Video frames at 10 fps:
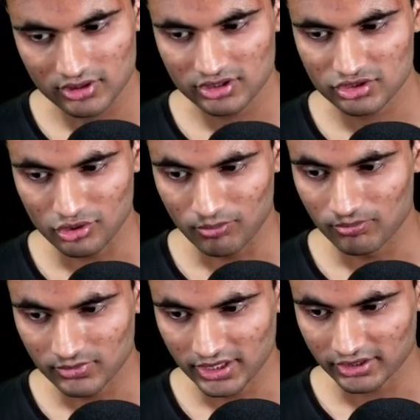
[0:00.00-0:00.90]
So
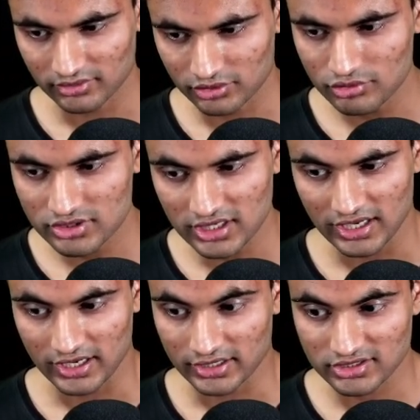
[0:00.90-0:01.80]
like you see,
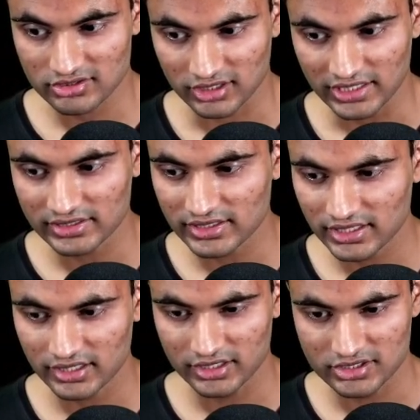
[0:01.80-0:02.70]
I just clicked there
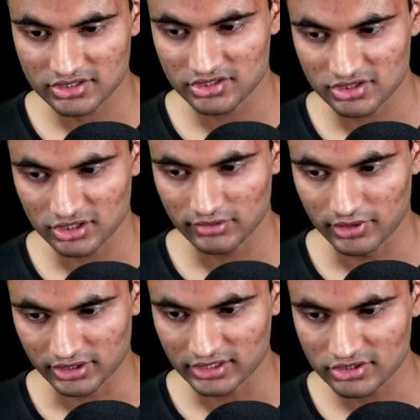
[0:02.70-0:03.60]
and it just instantly
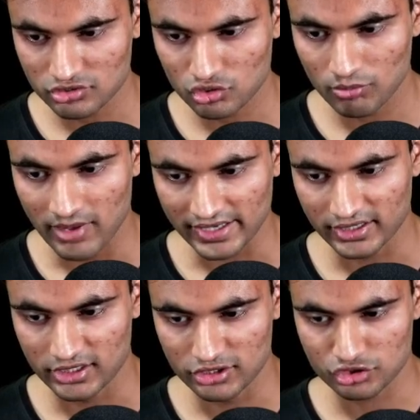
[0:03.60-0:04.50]
worked. I'll just go back and
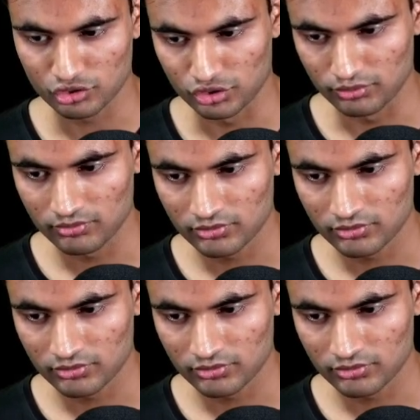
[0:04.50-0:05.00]
I'll show you.